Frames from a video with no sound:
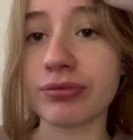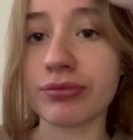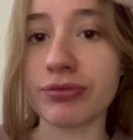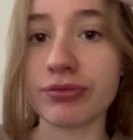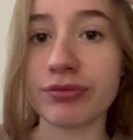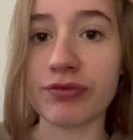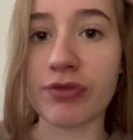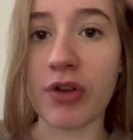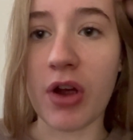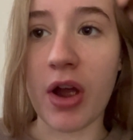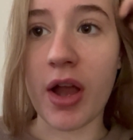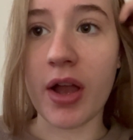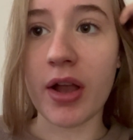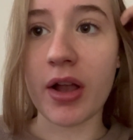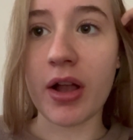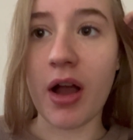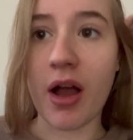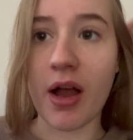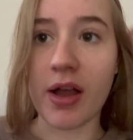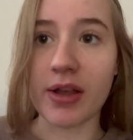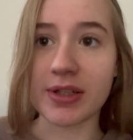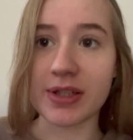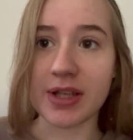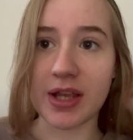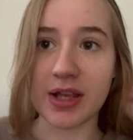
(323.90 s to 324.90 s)
Right,
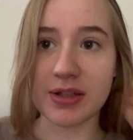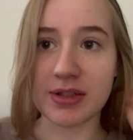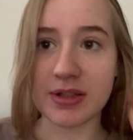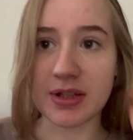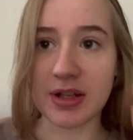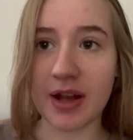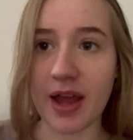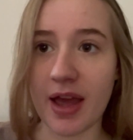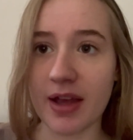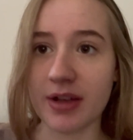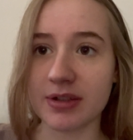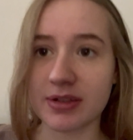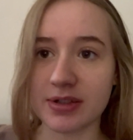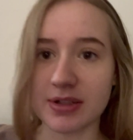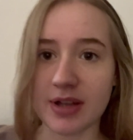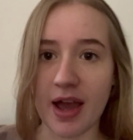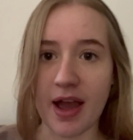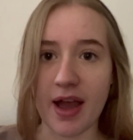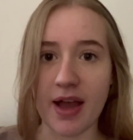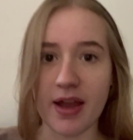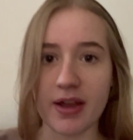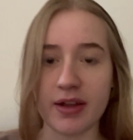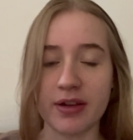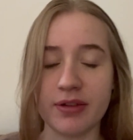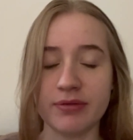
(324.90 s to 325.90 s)
guys, it's the next
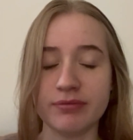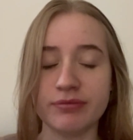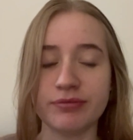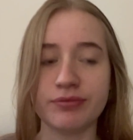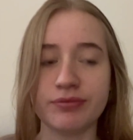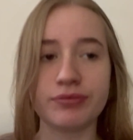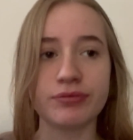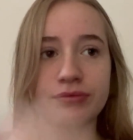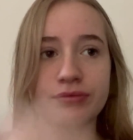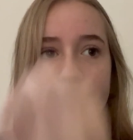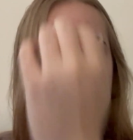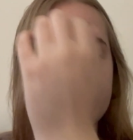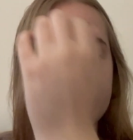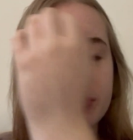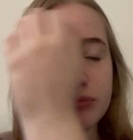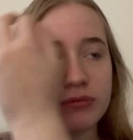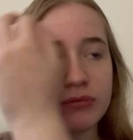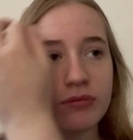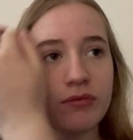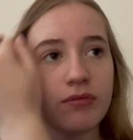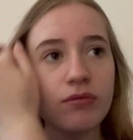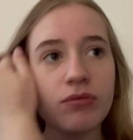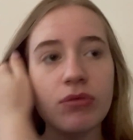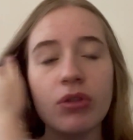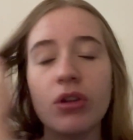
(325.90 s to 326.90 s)
day.
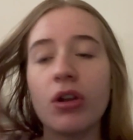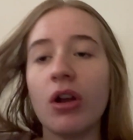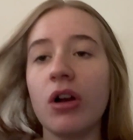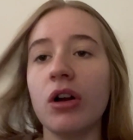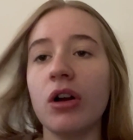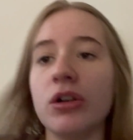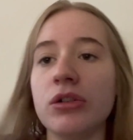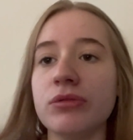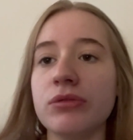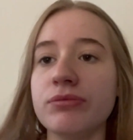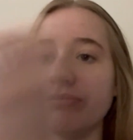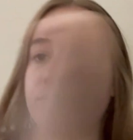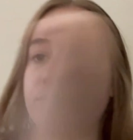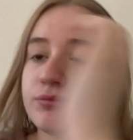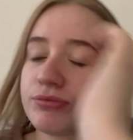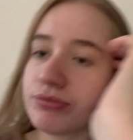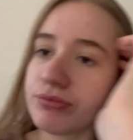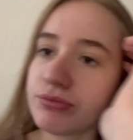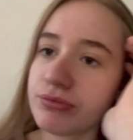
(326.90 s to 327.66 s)
At 1:30.